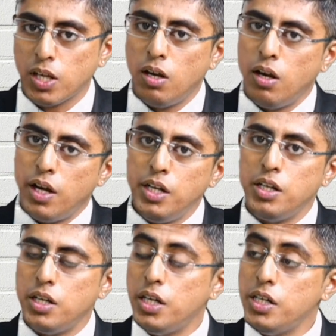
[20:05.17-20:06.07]
in
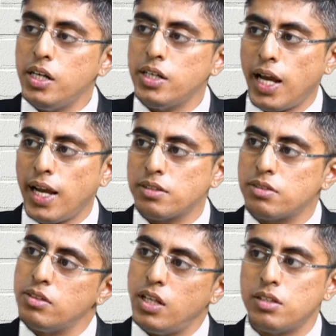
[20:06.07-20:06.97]
Indian tax
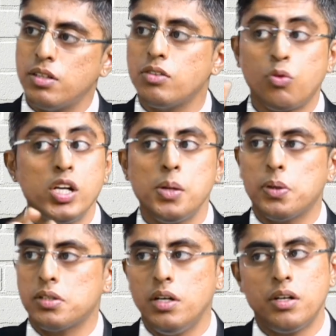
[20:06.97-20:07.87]
there is a
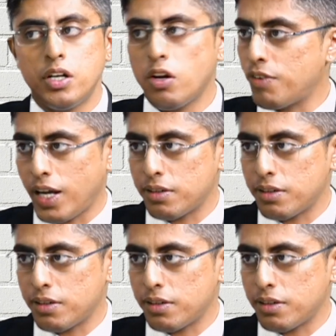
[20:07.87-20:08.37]
20% rate of tax.